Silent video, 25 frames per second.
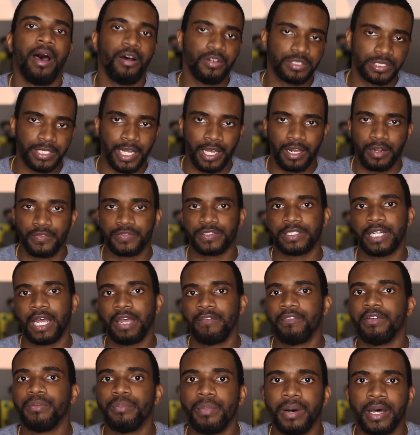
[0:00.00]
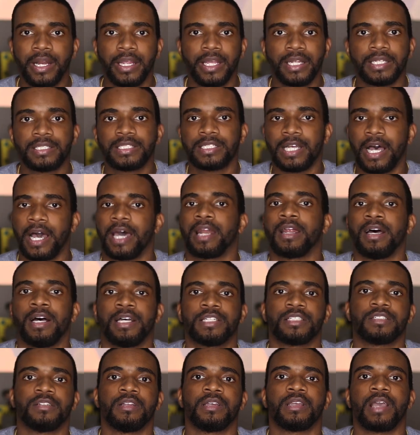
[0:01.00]
Outside of saving money and side
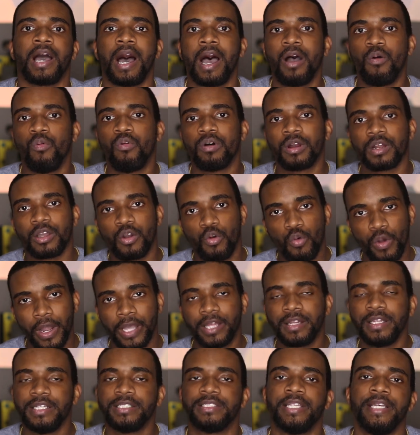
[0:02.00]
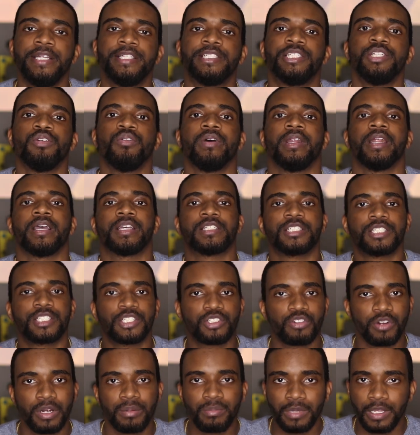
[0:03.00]
hustling, I want to quickly teach you an
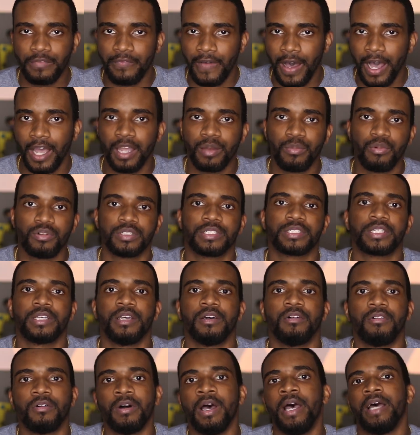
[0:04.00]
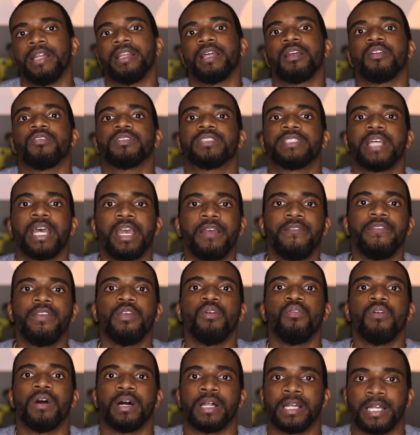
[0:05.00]
extremely valuable skill that'll save
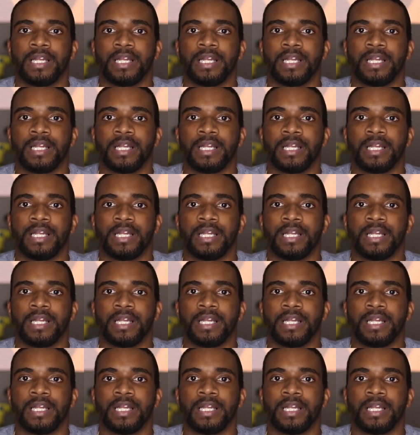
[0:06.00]
you a